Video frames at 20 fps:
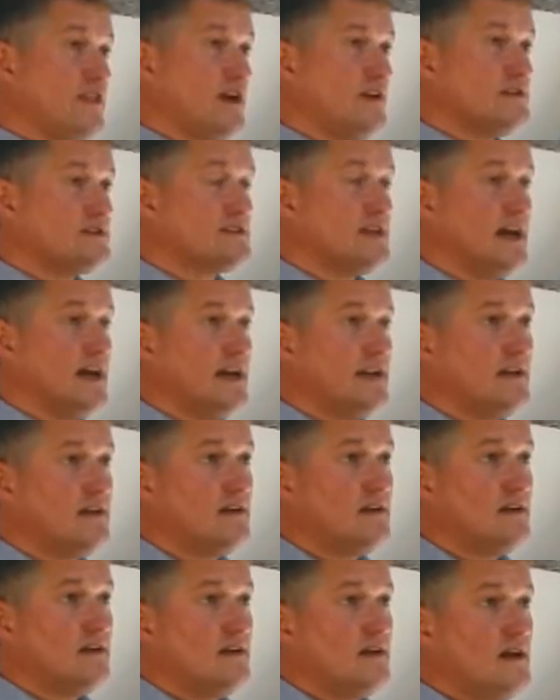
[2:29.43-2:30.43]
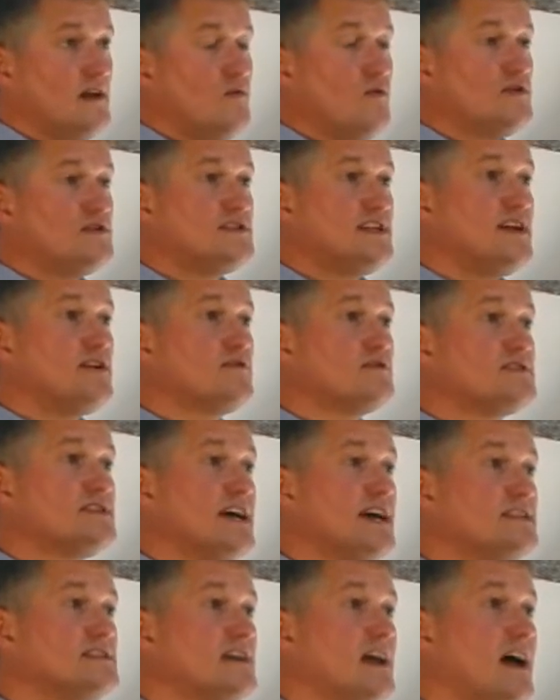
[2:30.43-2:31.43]
outside, where 0
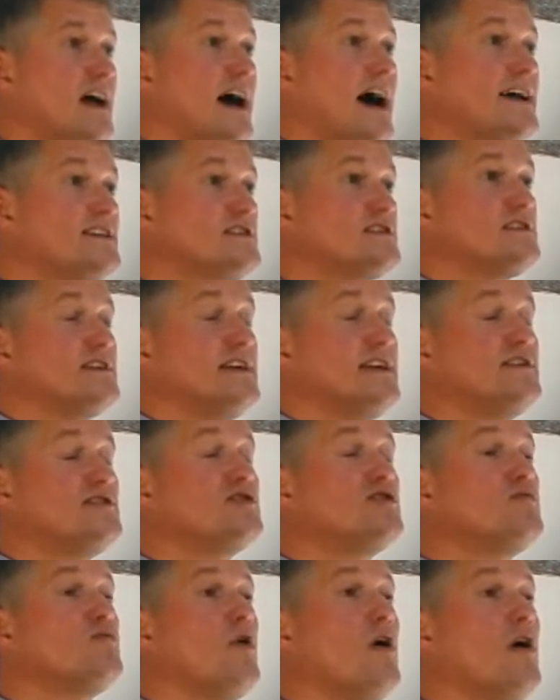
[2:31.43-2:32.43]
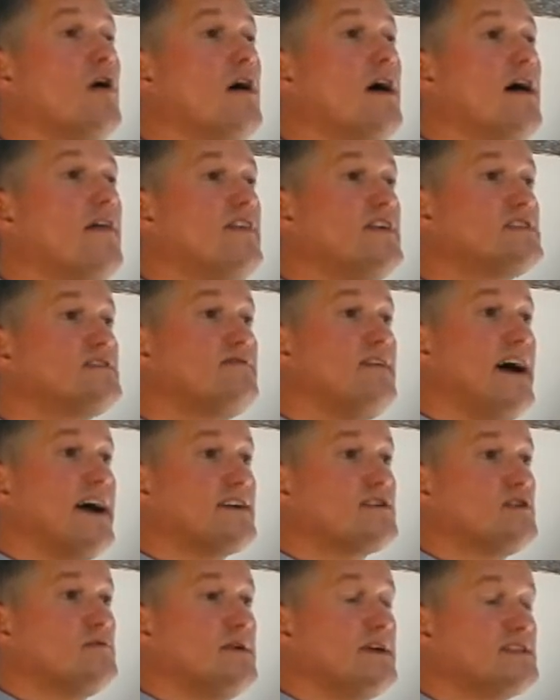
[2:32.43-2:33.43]
says, actually, do you know what? This
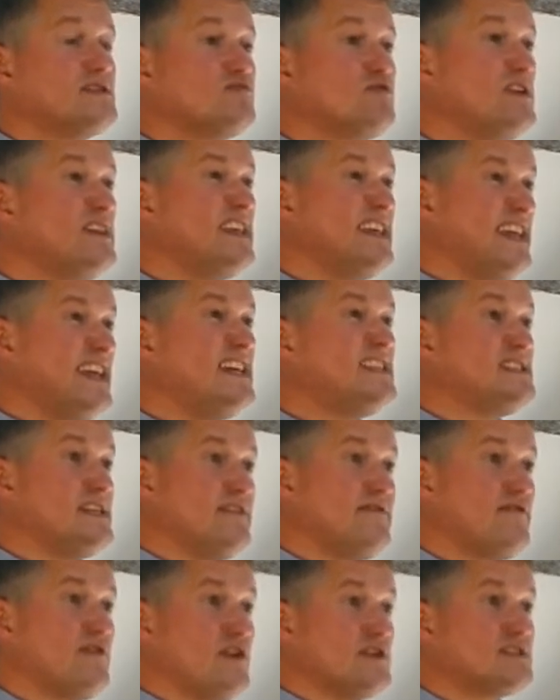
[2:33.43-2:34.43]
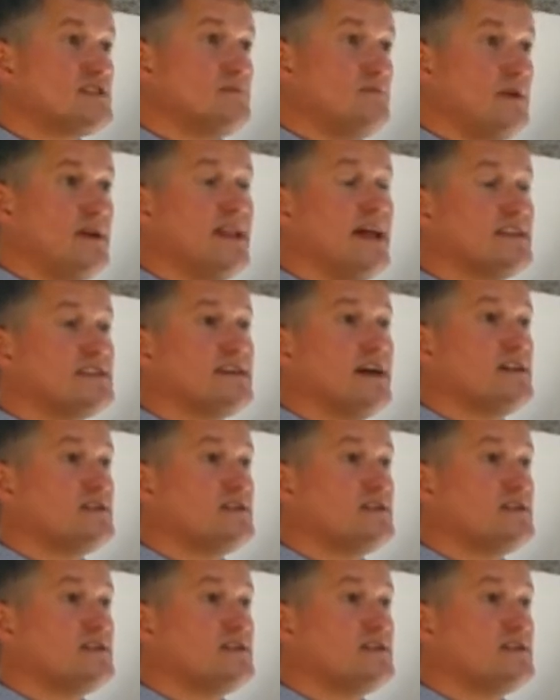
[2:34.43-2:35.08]
factor makes it really easy for us to be an agile